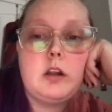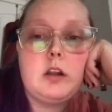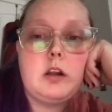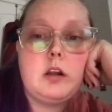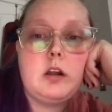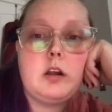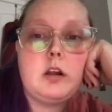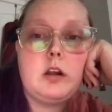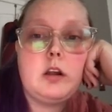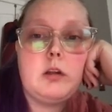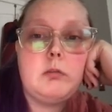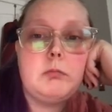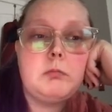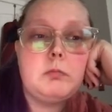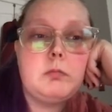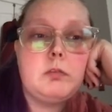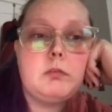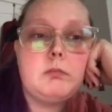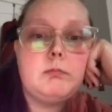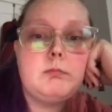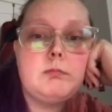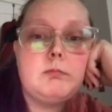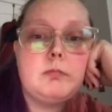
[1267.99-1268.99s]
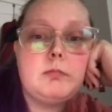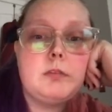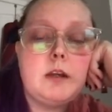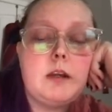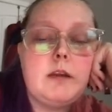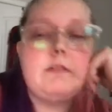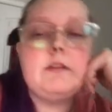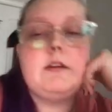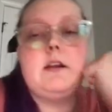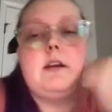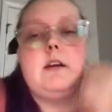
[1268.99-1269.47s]
And
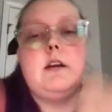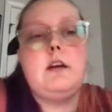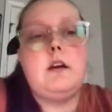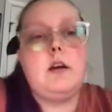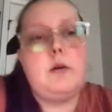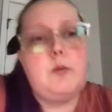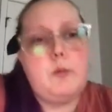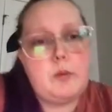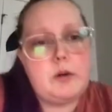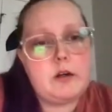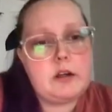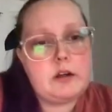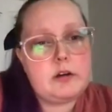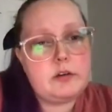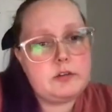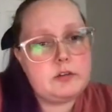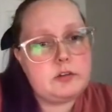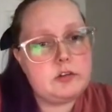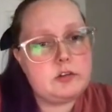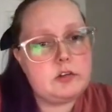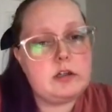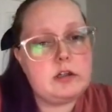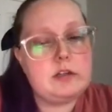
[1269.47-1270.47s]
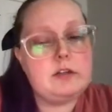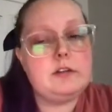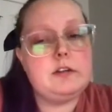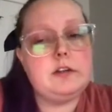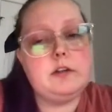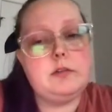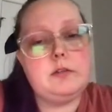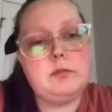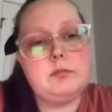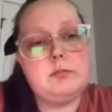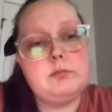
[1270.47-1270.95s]
then what I also try to
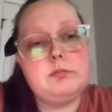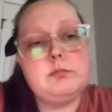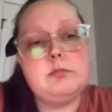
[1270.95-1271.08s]
do